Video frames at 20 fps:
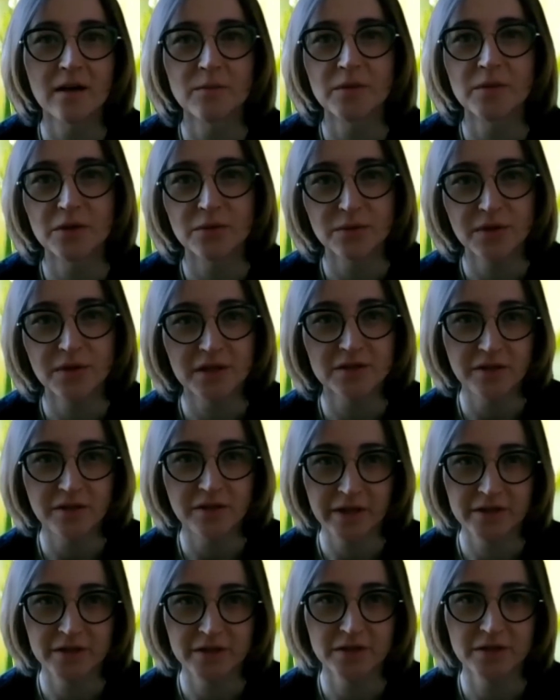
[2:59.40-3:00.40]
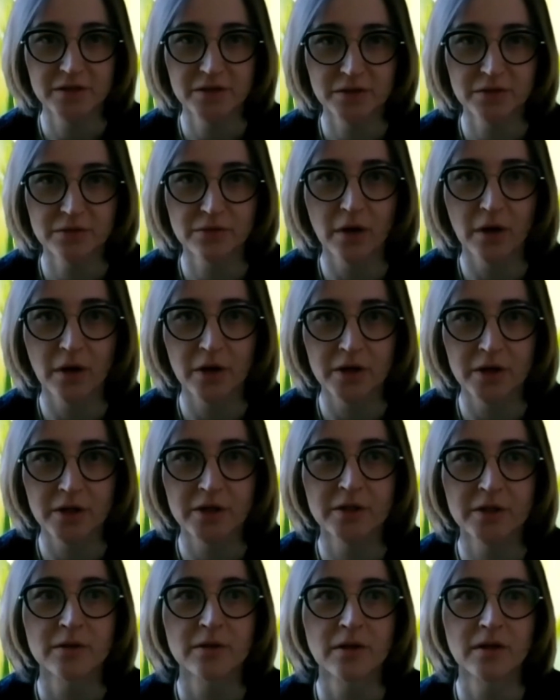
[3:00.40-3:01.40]
you get directed to
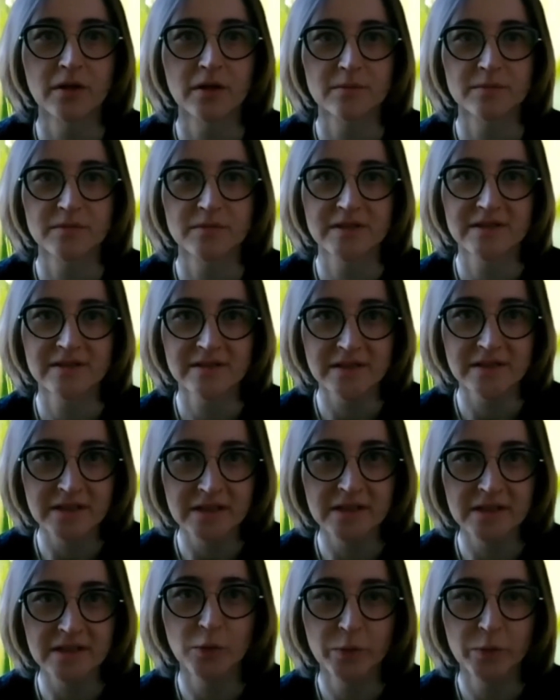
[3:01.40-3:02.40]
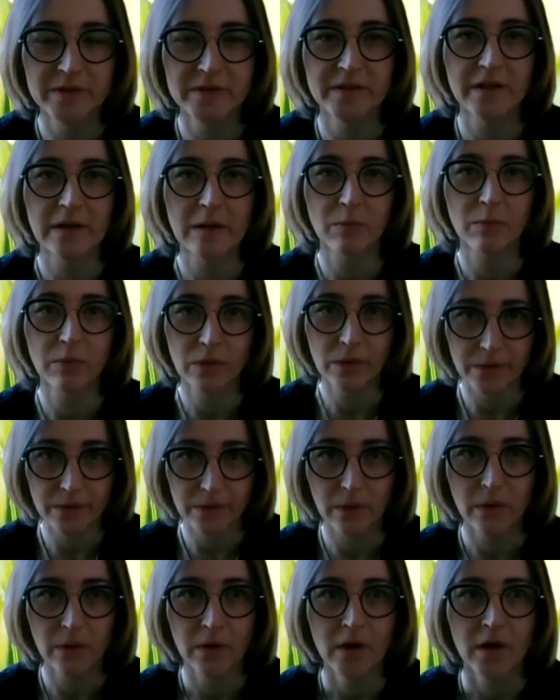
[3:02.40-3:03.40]
our city Open Data
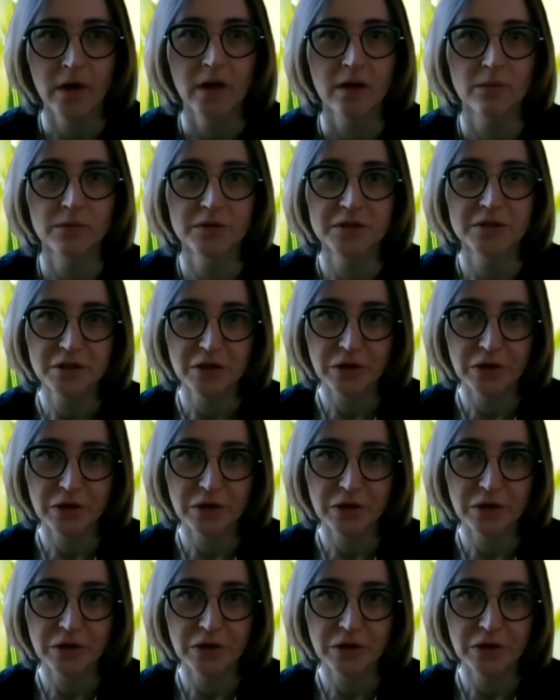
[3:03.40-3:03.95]
portal, which